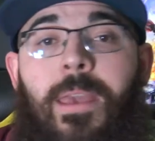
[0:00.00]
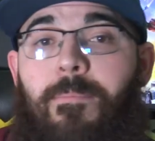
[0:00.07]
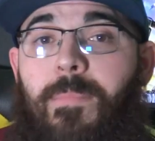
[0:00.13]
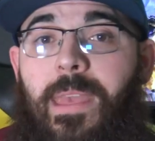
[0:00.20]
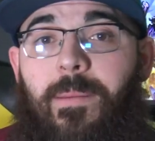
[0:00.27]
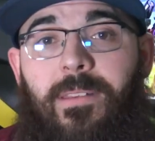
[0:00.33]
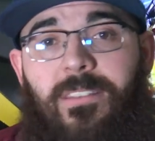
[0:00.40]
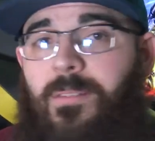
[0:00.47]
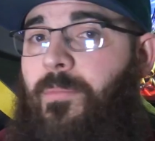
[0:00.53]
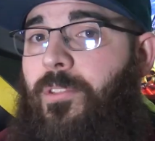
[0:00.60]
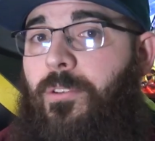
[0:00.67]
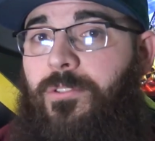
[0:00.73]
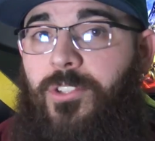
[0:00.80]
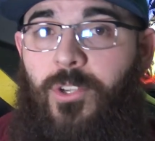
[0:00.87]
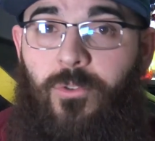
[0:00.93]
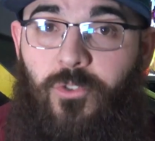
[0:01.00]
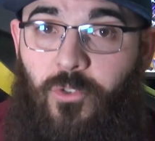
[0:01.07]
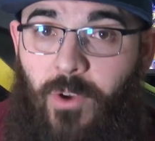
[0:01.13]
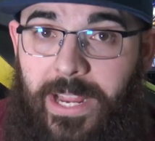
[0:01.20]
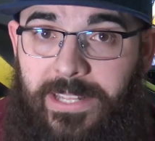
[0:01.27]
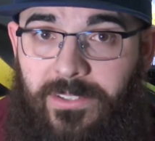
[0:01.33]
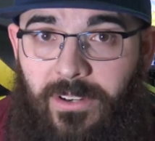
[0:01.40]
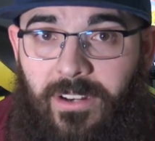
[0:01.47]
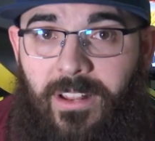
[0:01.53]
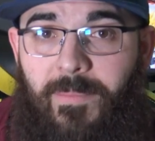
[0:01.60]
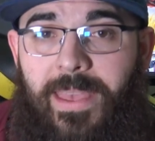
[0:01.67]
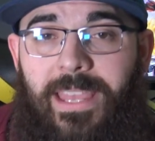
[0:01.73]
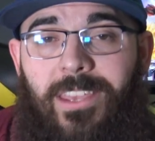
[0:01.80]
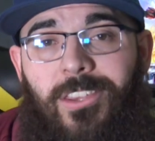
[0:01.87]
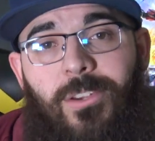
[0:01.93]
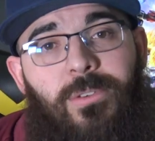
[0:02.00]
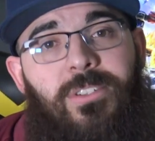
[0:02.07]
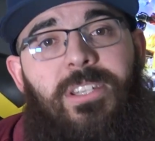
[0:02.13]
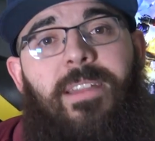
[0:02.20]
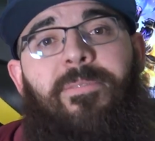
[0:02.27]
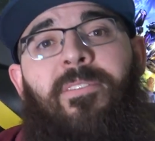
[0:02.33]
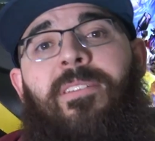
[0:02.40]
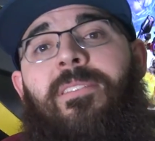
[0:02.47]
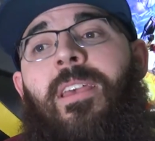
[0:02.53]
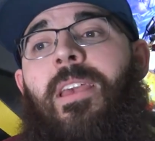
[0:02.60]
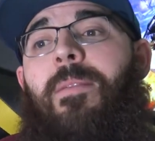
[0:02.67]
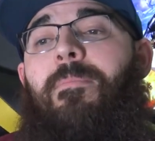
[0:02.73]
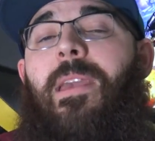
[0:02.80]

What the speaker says: Maybe some of those new traits are going to make a huge difference.